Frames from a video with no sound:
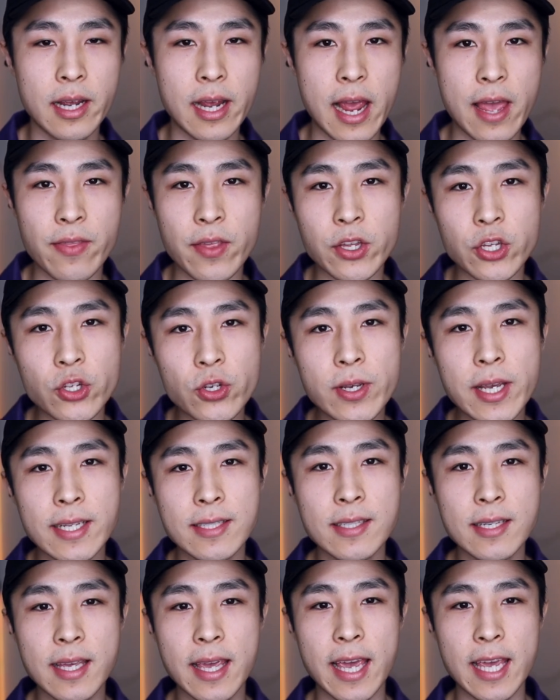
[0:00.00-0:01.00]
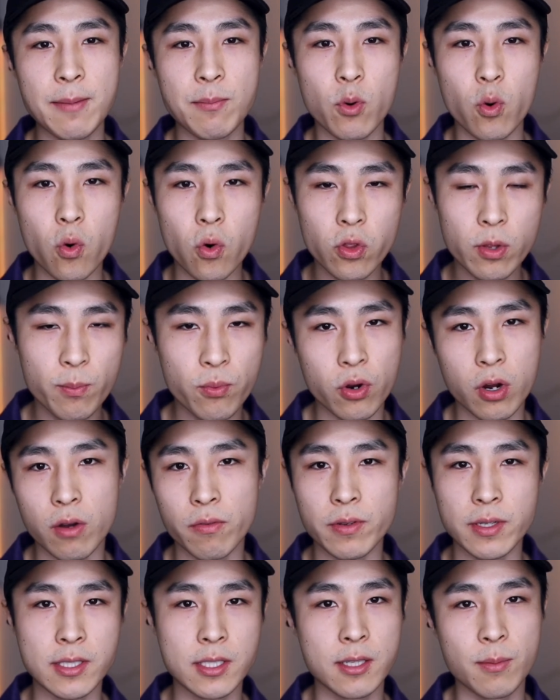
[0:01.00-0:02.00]
And then you get to keep all the
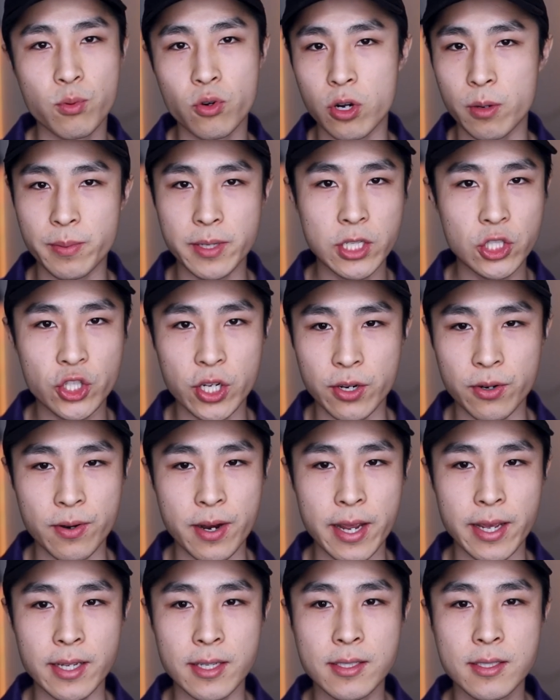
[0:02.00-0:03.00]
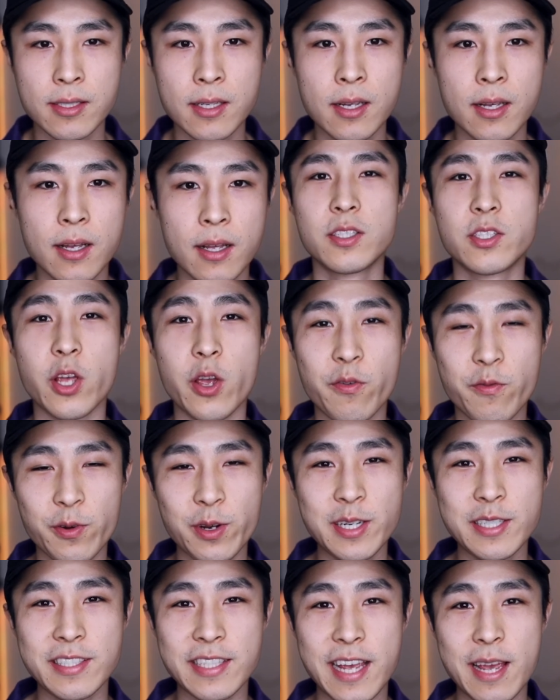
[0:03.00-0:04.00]
profits the property generates. So for
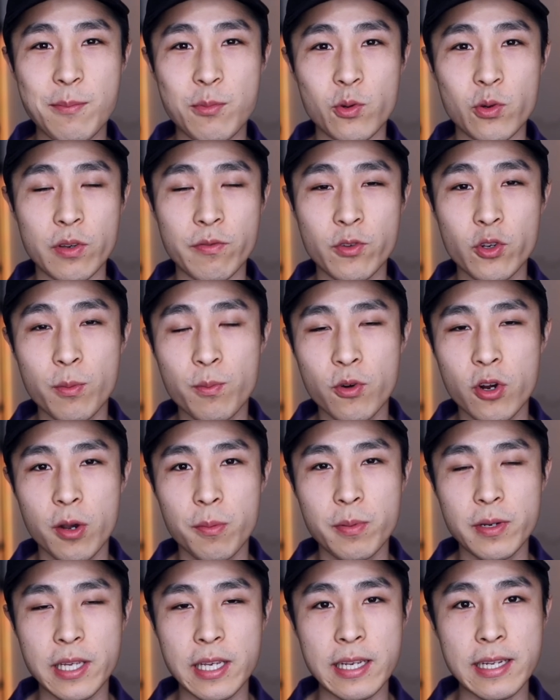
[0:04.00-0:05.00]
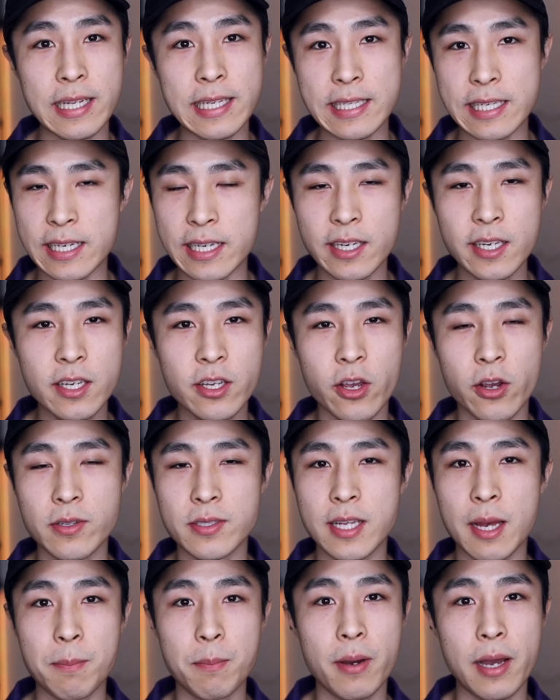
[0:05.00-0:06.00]
example, if your property in a year goes
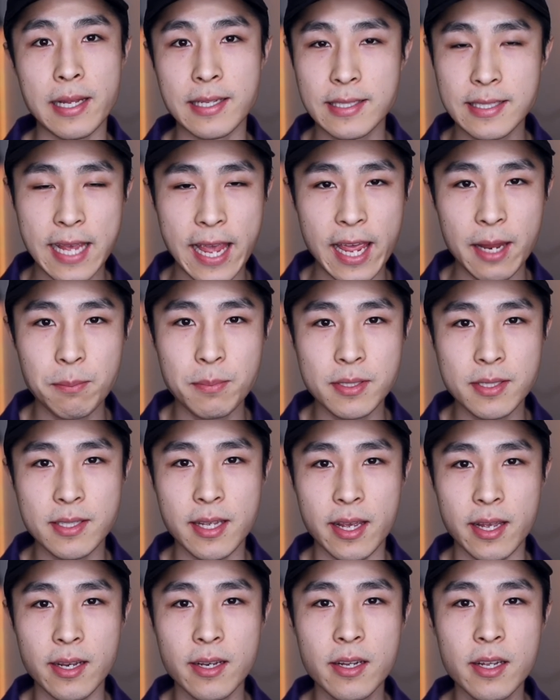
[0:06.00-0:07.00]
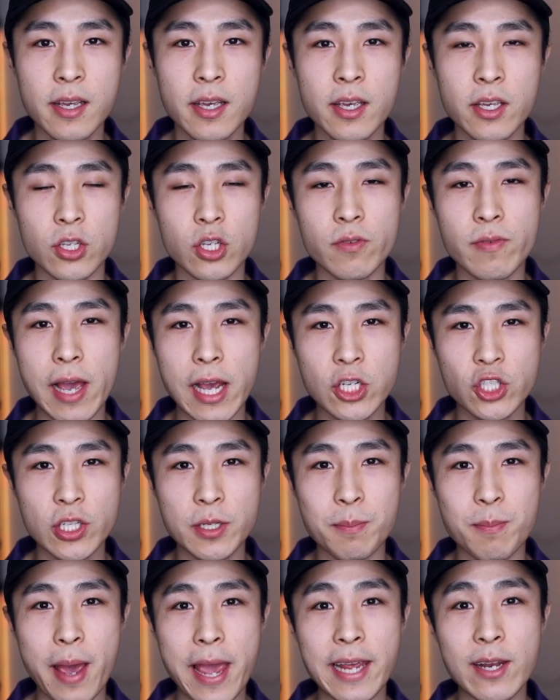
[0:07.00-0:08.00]
up by 10%, you've actually
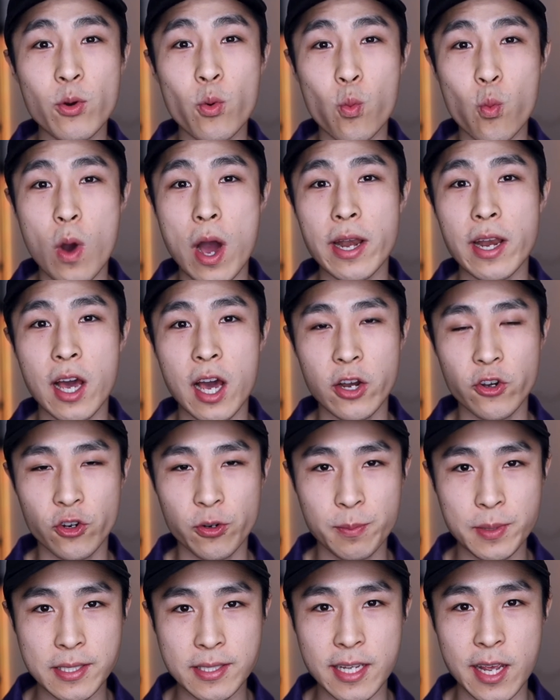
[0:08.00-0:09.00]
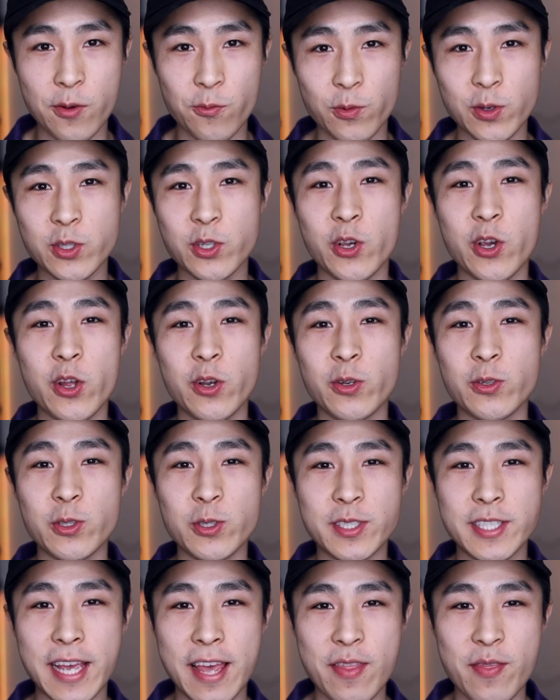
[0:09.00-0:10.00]
made a 100% return on your
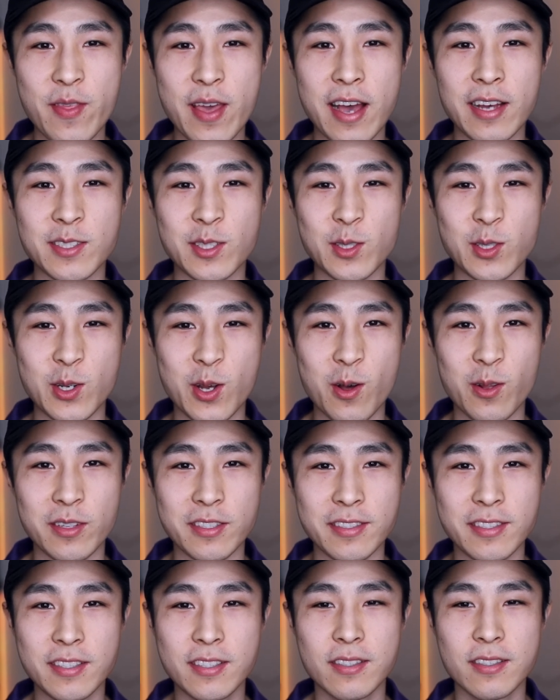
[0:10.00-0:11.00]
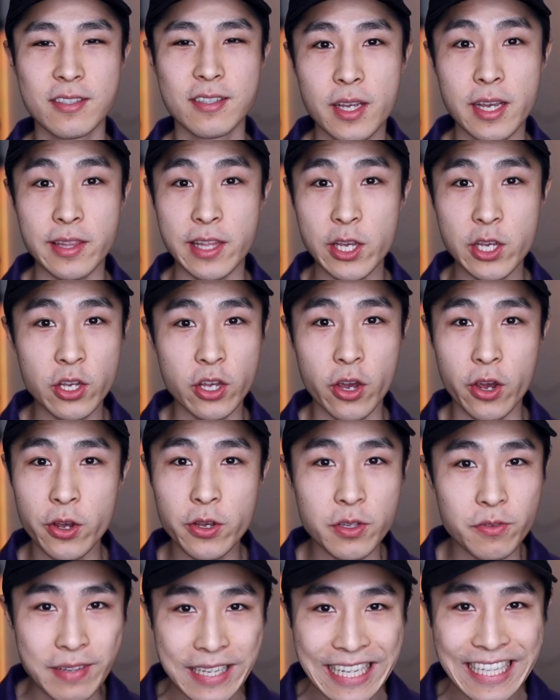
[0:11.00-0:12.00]
$10,000. And there you go,
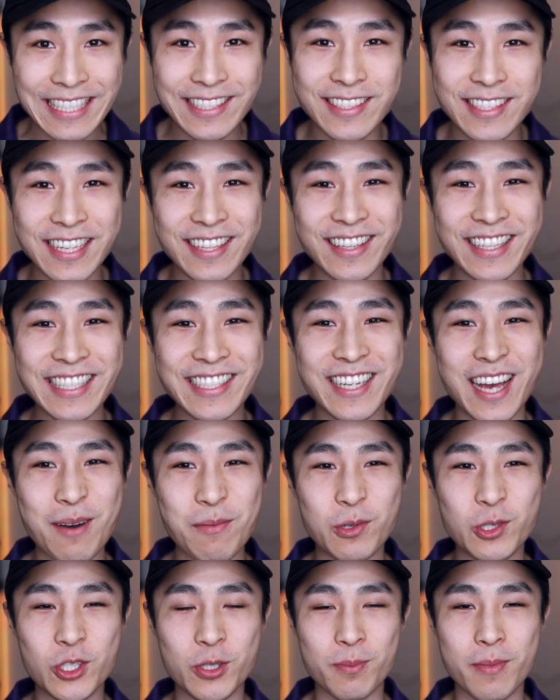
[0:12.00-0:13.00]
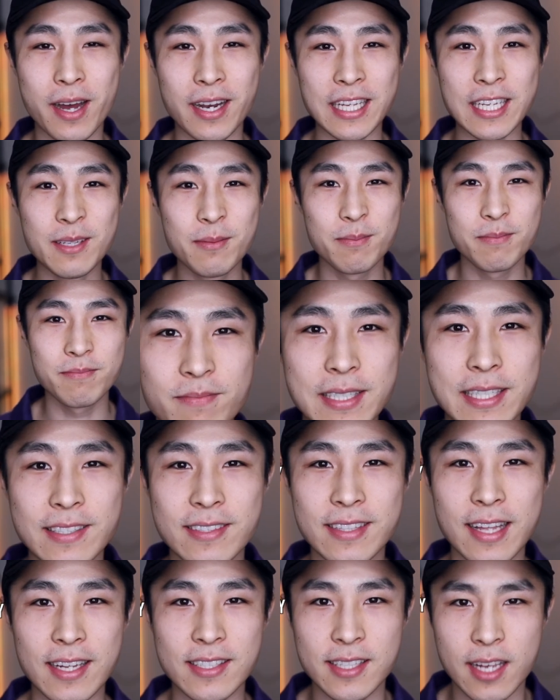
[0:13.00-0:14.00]
you've instantly doubled your money because
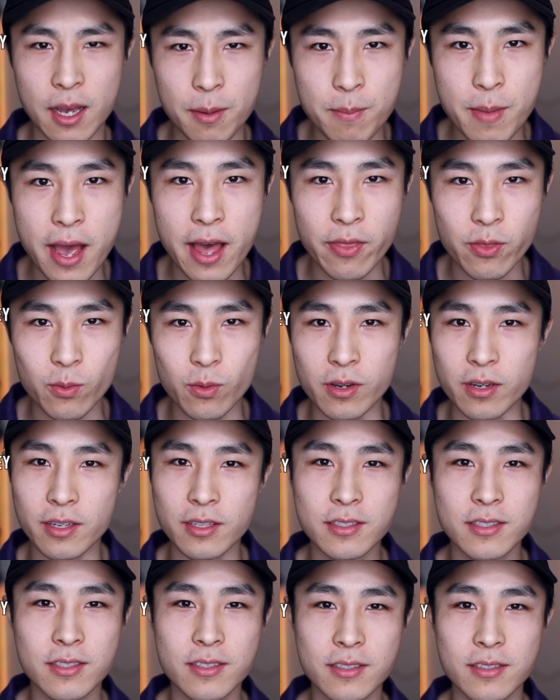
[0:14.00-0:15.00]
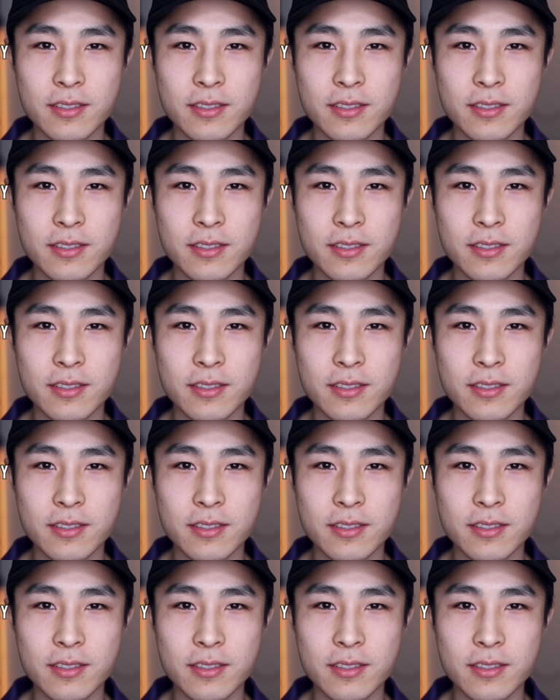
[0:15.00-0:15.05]
that's how math works.